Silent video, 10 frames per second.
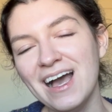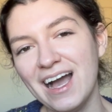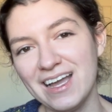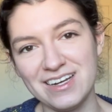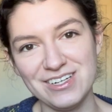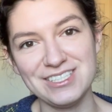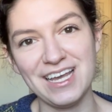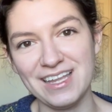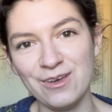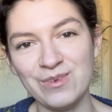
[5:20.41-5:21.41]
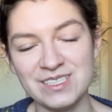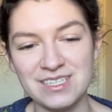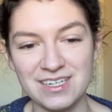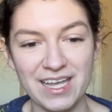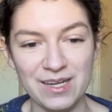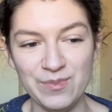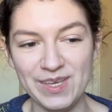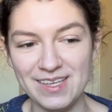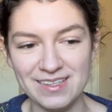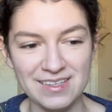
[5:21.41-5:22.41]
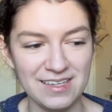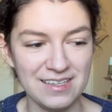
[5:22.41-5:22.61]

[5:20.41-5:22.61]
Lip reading: I understand that winter can be